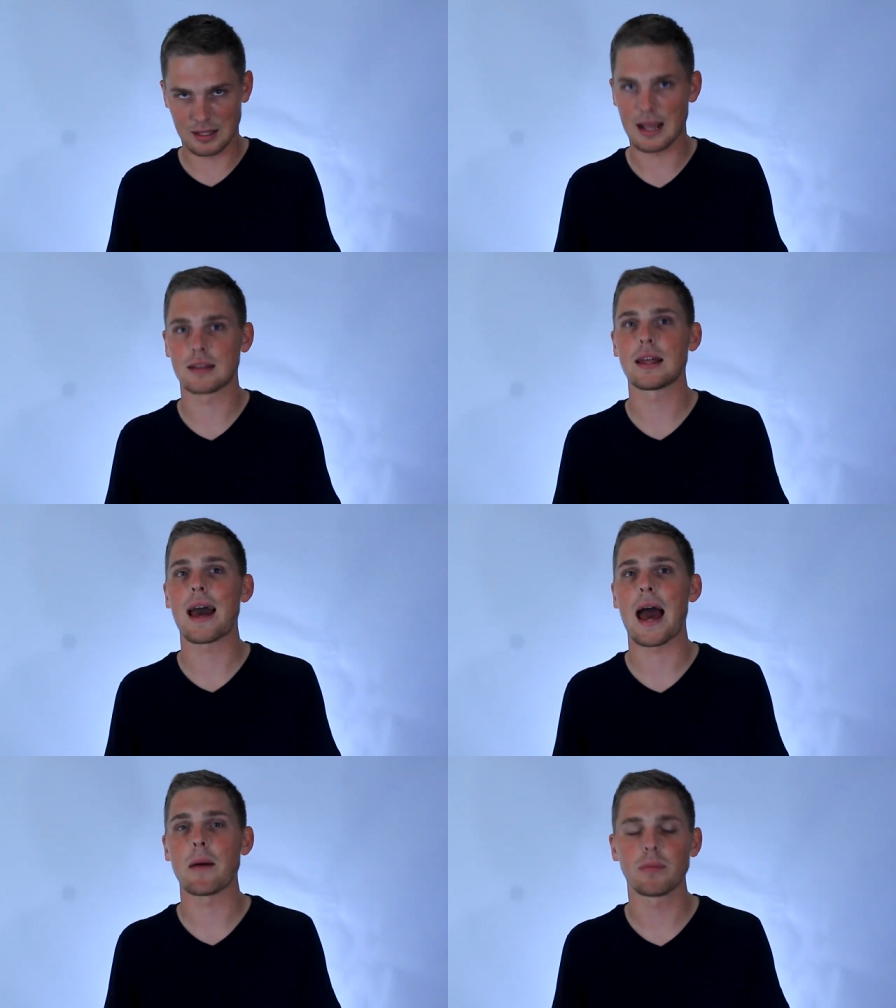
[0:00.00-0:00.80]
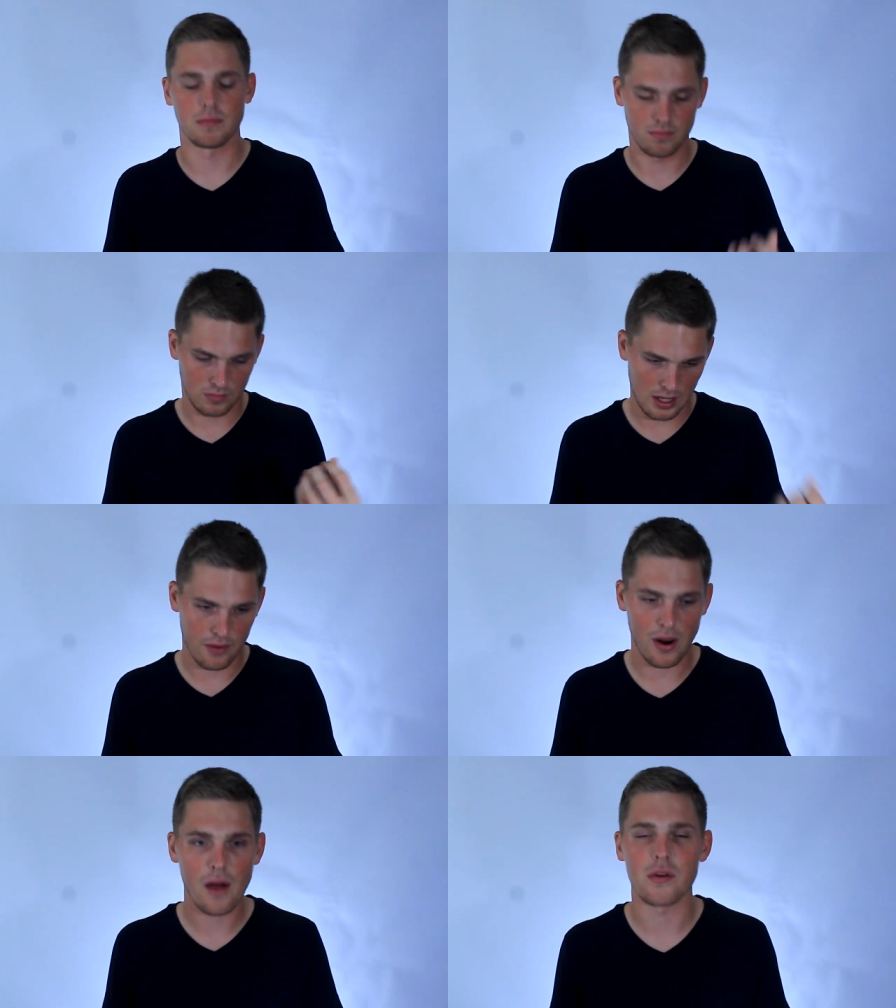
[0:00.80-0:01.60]
got the app,
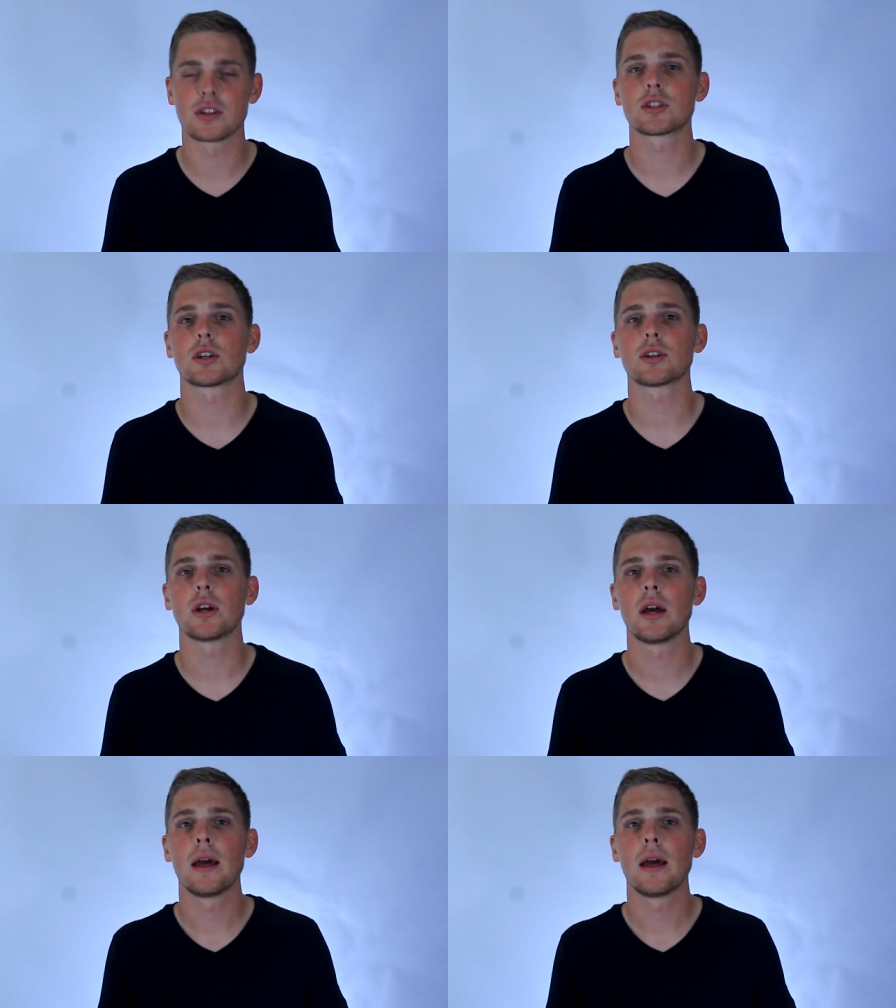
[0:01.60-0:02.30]
I registered,